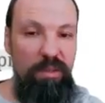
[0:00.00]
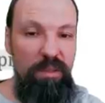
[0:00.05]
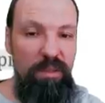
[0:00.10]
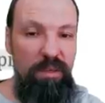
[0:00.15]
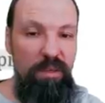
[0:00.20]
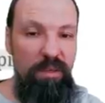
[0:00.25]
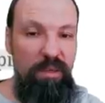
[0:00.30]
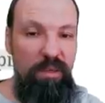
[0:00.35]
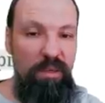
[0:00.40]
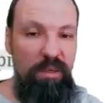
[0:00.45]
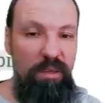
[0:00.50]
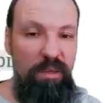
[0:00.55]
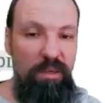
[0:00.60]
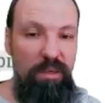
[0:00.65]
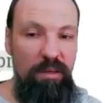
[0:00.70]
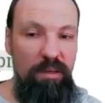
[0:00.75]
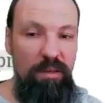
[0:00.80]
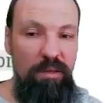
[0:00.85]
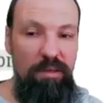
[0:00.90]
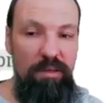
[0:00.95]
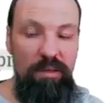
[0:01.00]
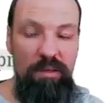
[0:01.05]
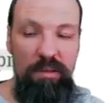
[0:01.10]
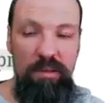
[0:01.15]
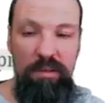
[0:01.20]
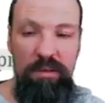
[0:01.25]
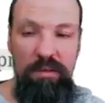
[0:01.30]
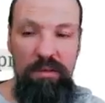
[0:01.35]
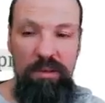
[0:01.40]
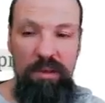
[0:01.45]

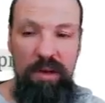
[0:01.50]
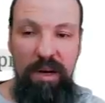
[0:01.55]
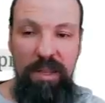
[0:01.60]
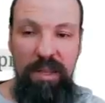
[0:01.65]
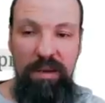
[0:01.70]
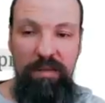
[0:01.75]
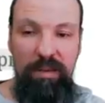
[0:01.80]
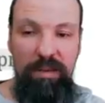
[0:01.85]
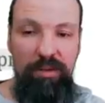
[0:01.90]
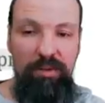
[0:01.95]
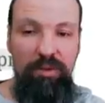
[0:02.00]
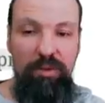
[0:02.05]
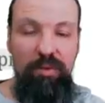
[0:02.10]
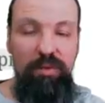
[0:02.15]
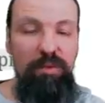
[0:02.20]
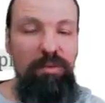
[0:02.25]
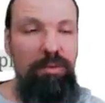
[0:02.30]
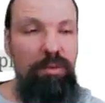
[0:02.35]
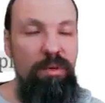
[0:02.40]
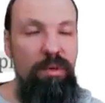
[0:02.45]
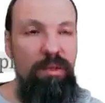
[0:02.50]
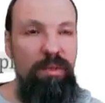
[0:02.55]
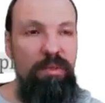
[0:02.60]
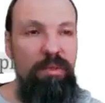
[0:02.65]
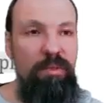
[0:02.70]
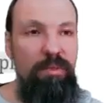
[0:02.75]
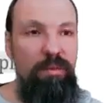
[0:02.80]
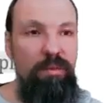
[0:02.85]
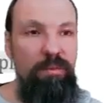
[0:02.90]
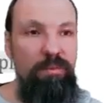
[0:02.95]
are never true, and